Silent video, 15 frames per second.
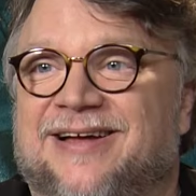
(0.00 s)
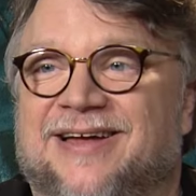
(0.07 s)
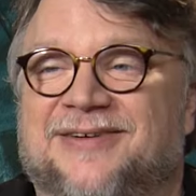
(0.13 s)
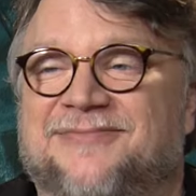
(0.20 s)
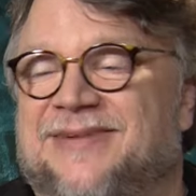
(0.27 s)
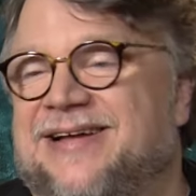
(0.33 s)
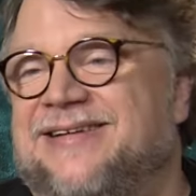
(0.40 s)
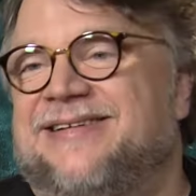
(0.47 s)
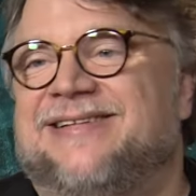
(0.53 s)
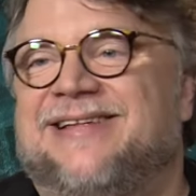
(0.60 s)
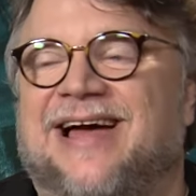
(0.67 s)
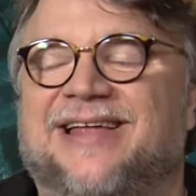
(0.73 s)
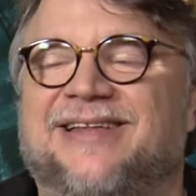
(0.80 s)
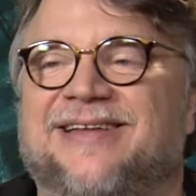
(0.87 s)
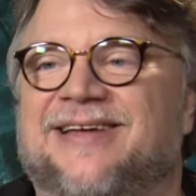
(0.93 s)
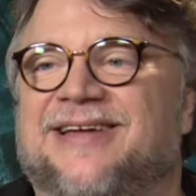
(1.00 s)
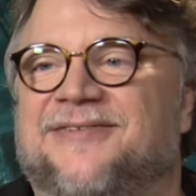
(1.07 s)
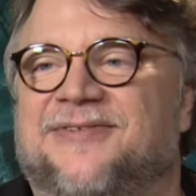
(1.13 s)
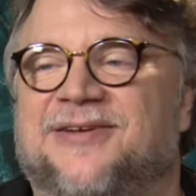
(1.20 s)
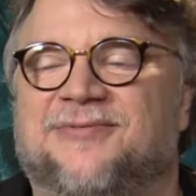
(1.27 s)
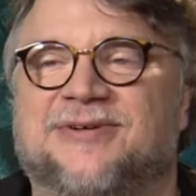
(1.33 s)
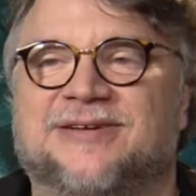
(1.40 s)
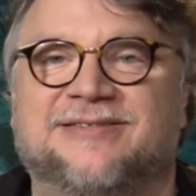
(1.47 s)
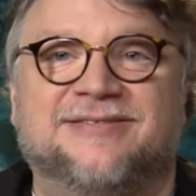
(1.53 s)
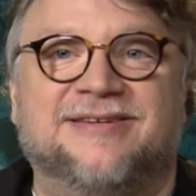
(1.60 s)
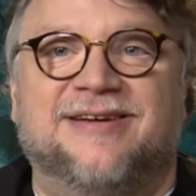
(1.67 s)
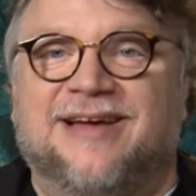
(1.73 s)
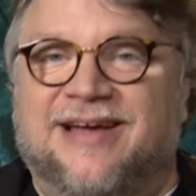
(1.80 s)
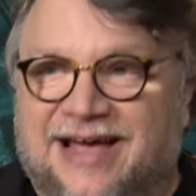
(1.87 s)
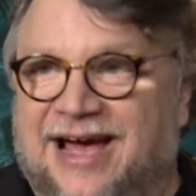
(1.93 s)
Imagine that if it was
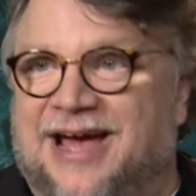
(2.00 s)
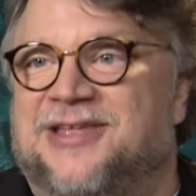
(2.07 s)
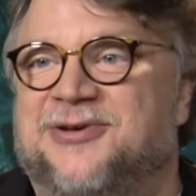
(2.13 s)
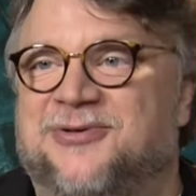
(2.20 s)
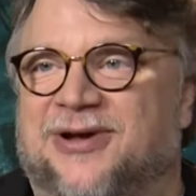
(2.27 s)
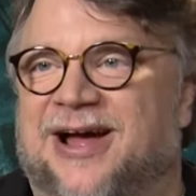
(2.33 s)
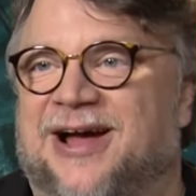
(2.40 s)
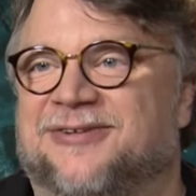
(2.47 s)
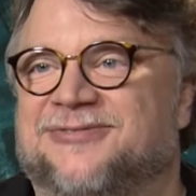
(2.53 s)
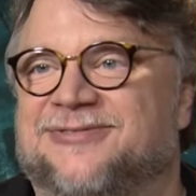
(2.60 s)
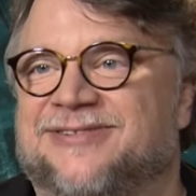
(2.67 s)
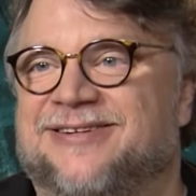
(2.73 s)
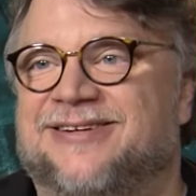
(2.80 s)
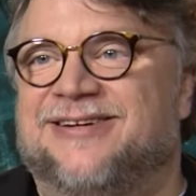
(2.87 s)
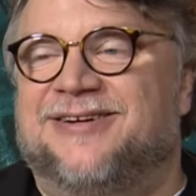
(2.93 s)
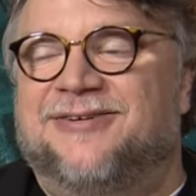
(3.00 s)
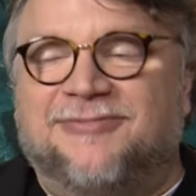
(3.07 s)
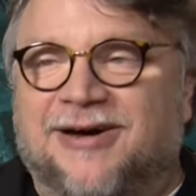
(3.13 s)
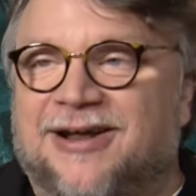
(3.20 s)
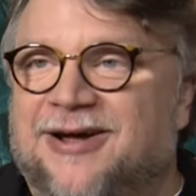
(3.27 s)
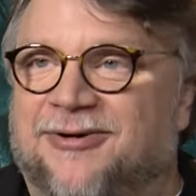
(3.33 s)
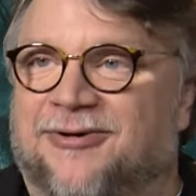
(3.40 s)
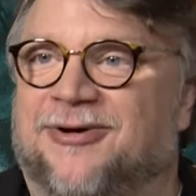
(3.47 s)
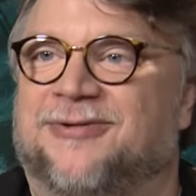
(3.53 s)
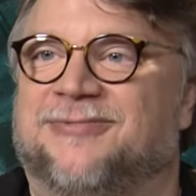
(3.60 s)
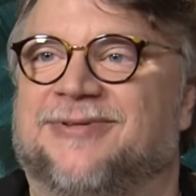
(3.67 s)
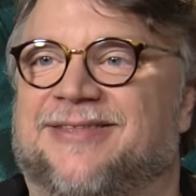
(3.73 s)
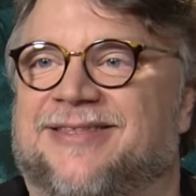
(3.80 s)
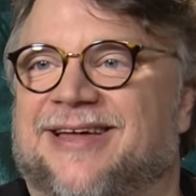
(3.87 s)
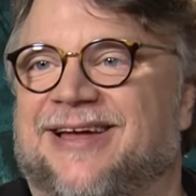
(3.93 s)
at your house. What a
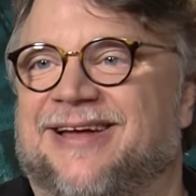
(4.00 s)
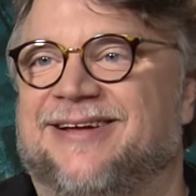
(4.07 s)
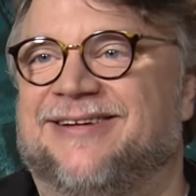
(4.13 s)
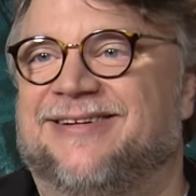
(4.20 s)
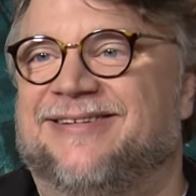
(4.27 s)
horrible thing.